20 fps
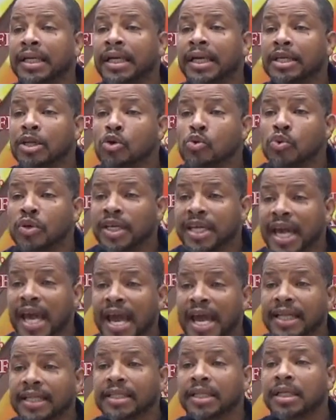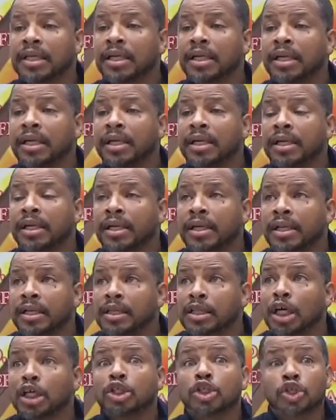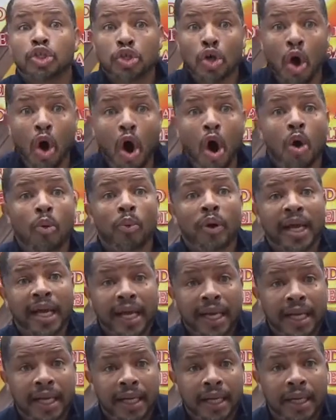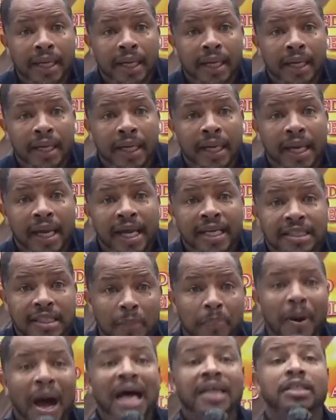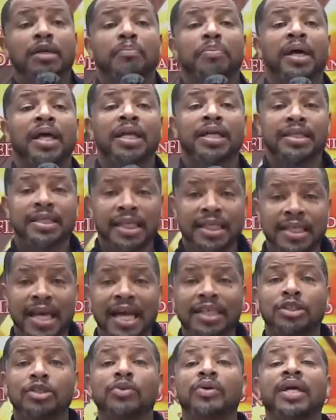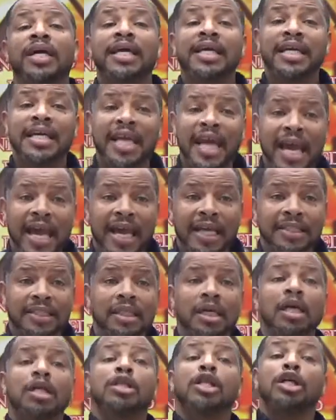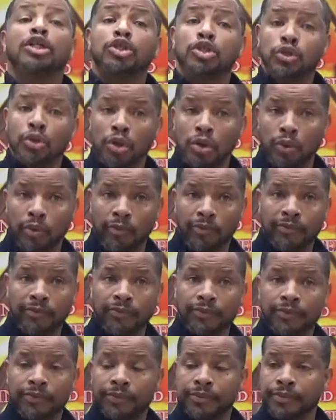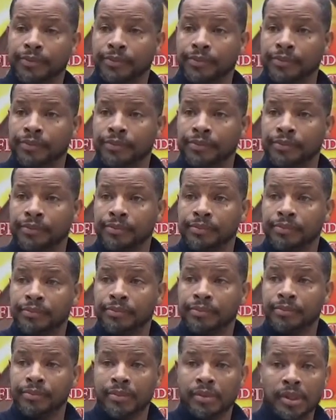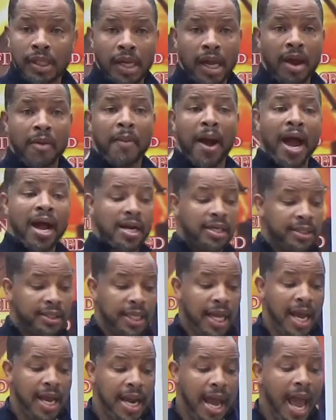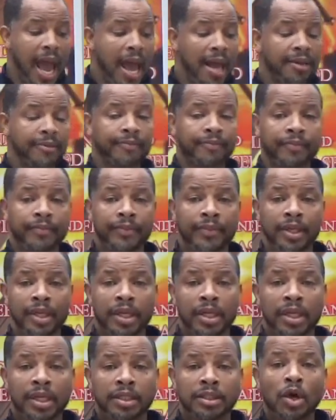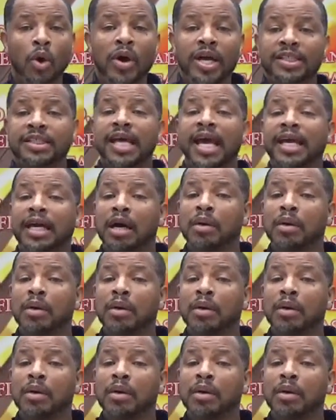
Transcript: you get the story it's a possibility that you can get the truth. Everybody understand that? Mm-hmm. So it's a